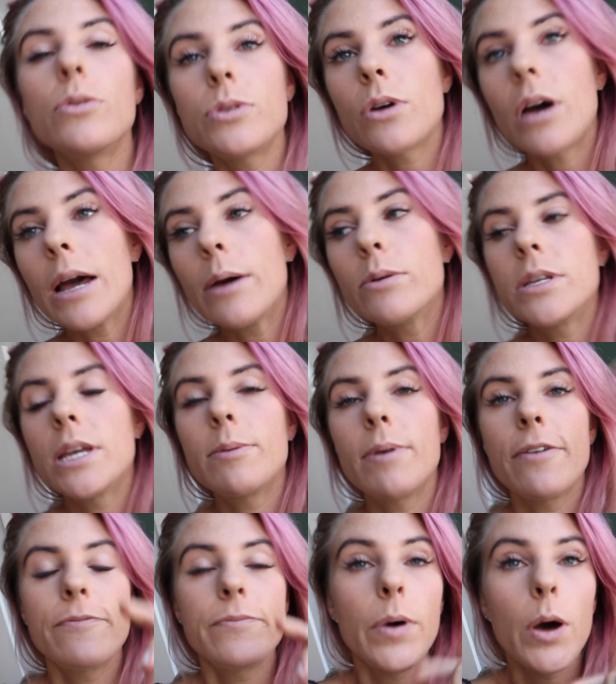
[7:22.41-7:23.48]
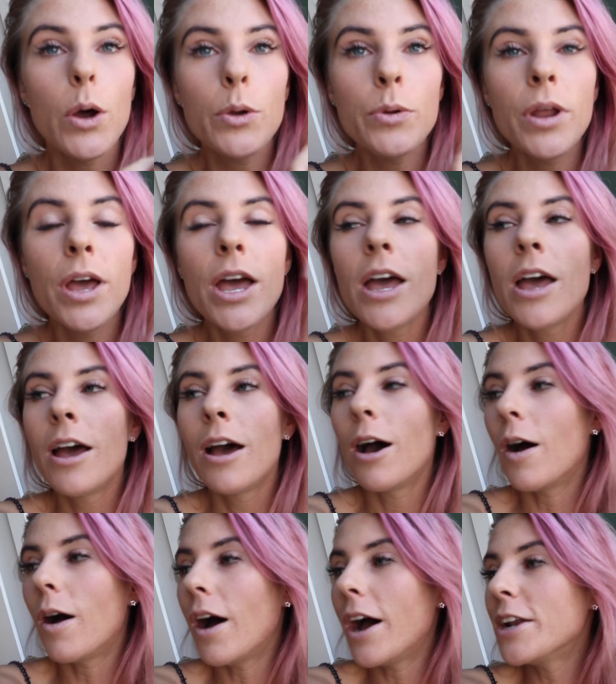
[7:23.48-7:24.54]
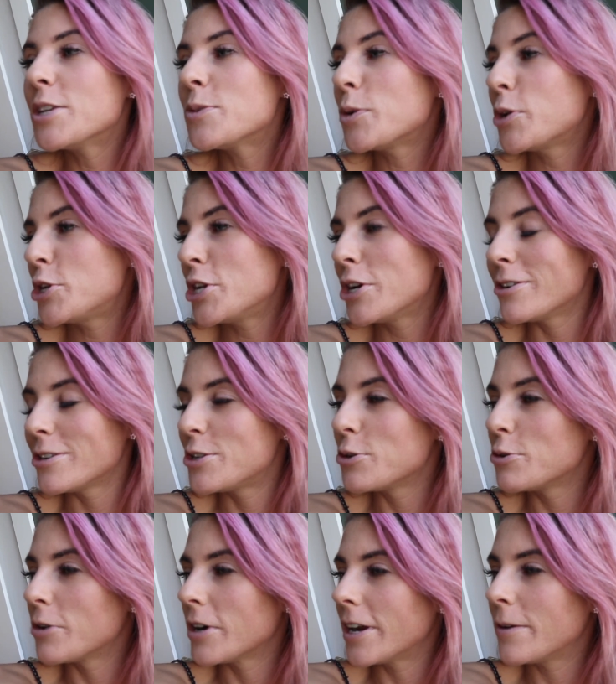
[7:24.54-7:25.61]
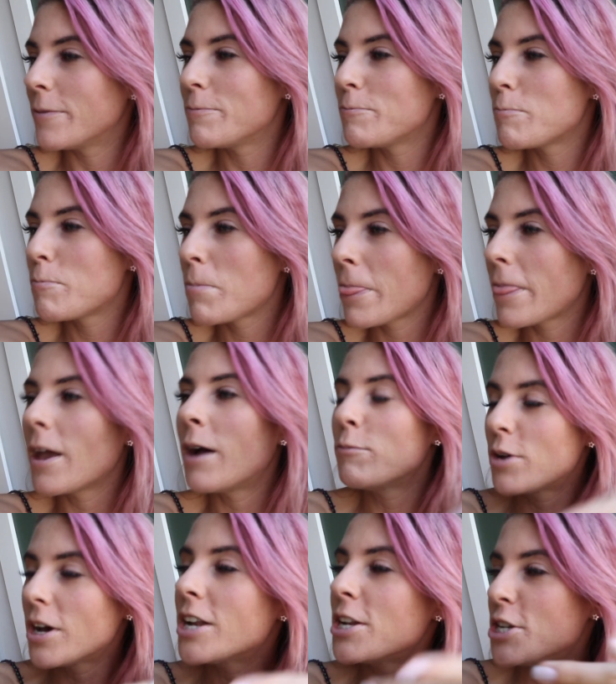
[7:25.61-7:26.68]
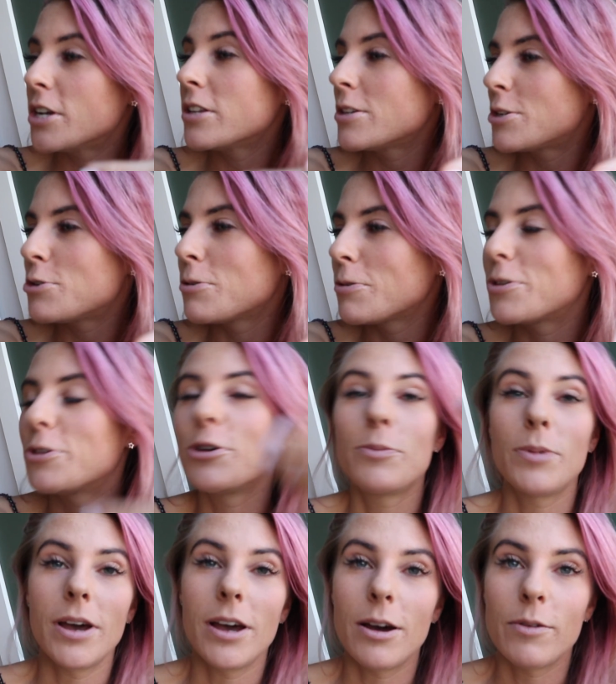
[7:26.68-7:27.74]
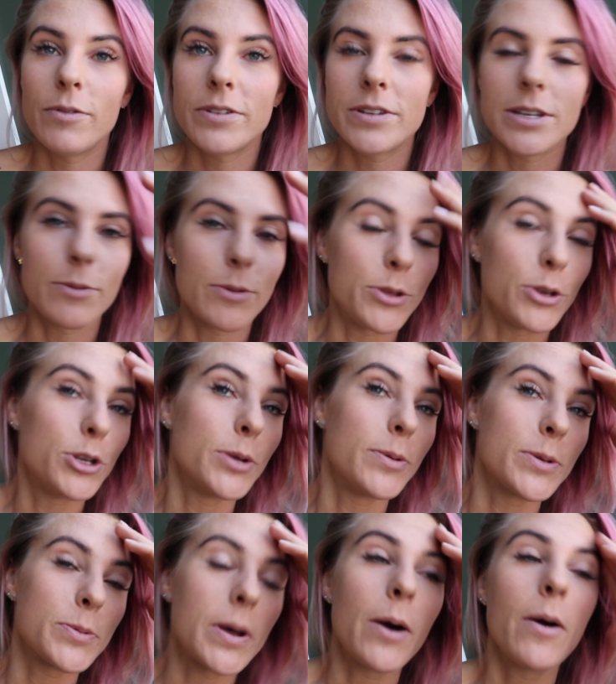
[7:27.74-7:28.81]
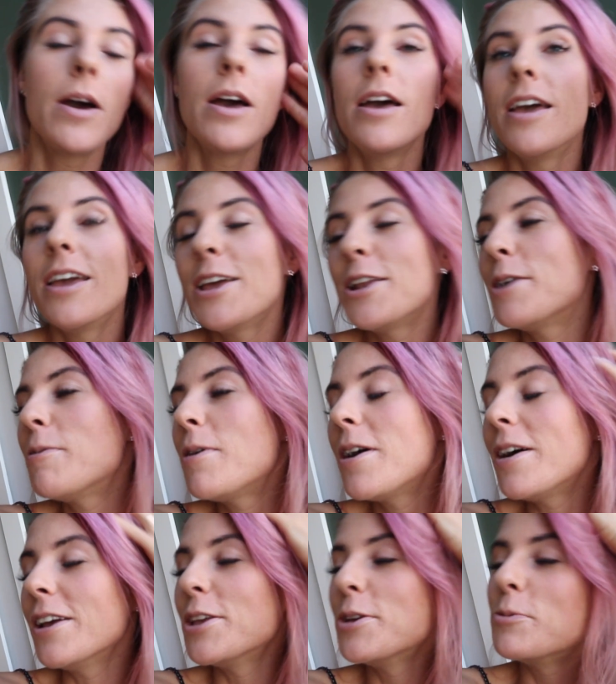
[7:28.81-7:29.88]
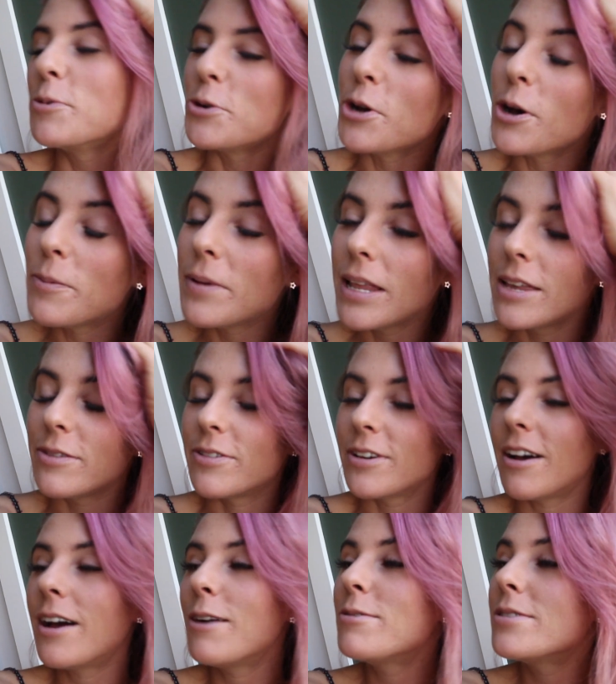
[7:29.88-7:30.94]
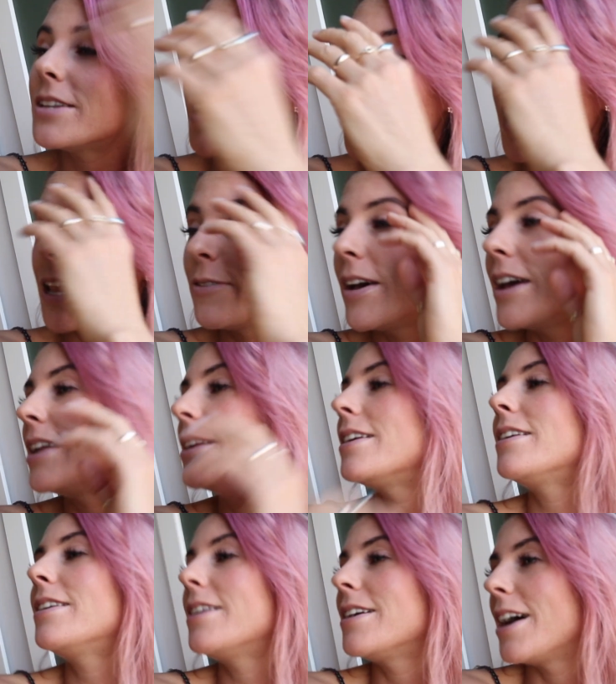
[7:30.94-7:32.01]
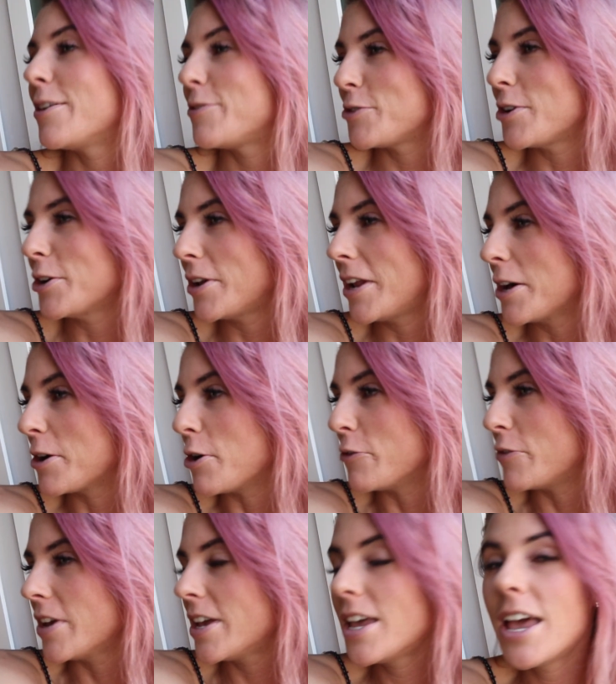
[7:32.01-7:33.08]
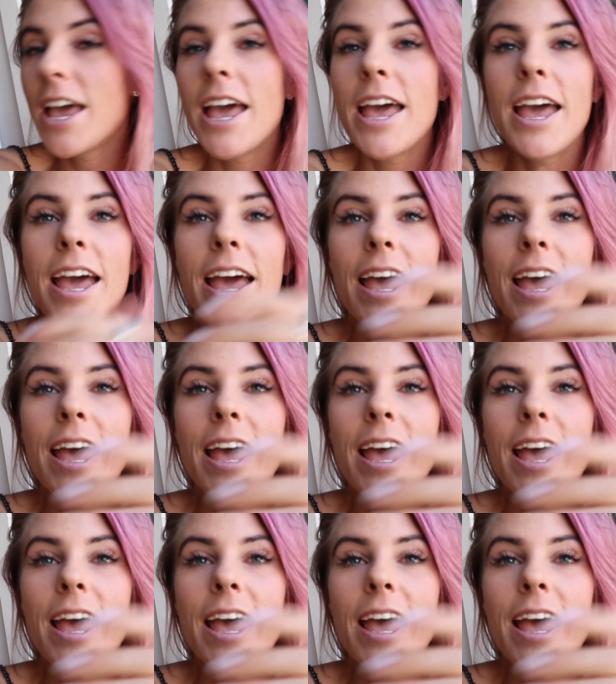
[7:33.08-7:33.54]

So I will take my phone. I just want to share a story. I'm kind of sharing the story with you, but obviously with YouTube as well. You know what? You would not believe it. I was in the elevator after I got that coffee, okay.